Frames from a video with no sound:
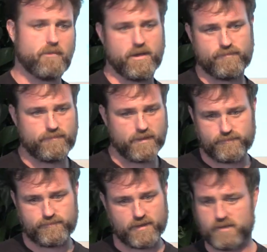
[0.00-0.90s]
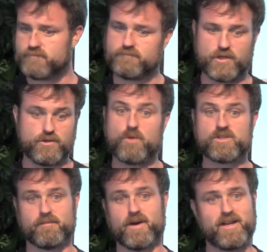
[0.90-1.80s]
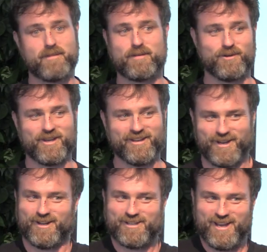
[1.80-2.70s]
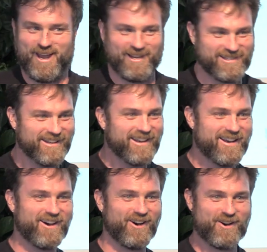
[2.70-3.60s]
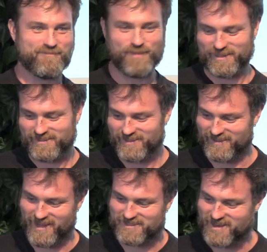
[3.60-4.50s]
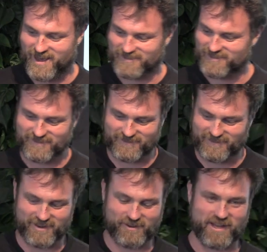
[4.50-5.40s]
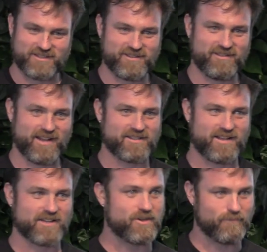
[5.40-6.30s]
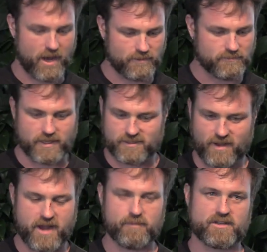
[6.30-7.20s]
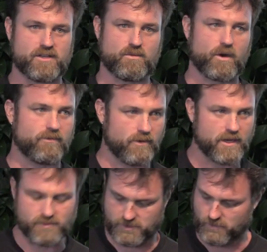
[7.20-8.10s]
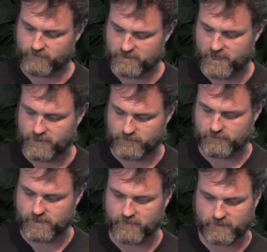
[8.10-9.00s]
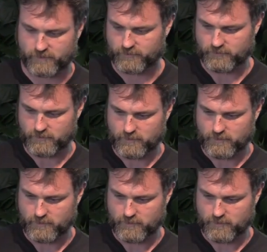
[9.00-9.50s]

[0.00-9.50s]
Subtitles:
If you know somebody, maybe you can get into 8. But that's not. That's their model. That's fine, but it doesn't work for us. So we've decided to do something different.